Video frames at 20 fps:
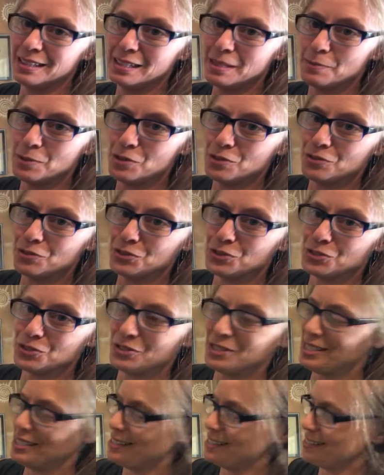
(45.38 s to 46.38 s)
the beautiful
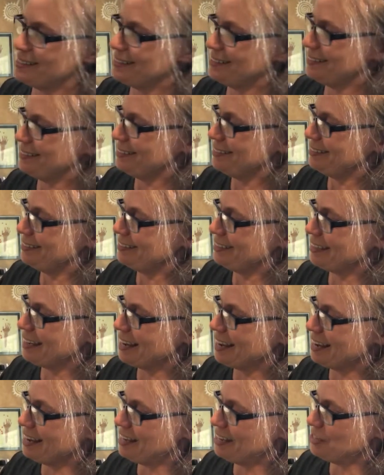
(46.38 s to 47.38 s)
trees that
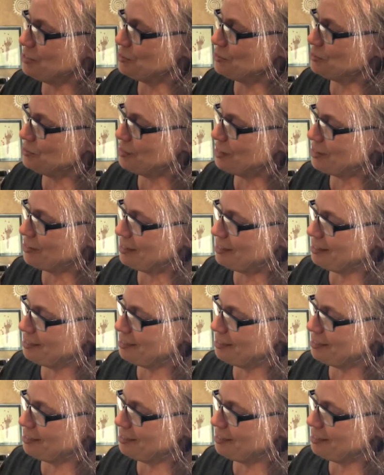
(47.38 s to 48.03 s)
Katie drew there. I